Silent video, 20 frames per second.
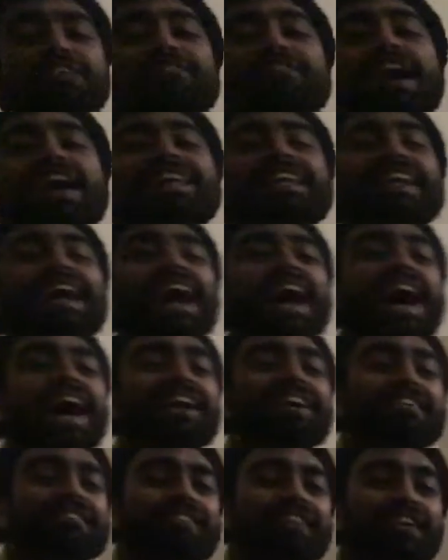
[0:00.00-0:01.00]
You finally
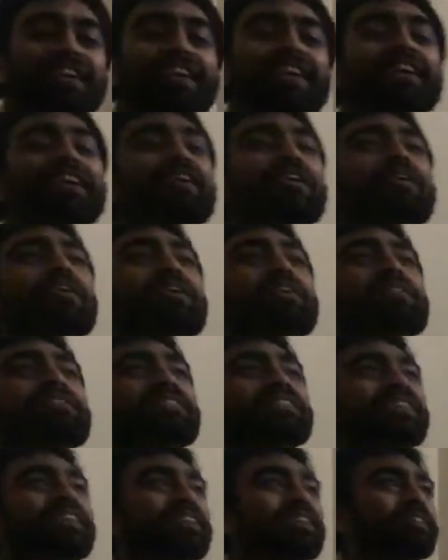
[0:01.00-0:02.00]
got out of
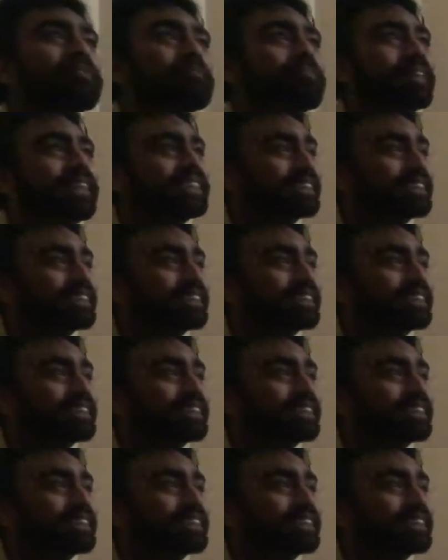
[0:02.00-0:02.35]
the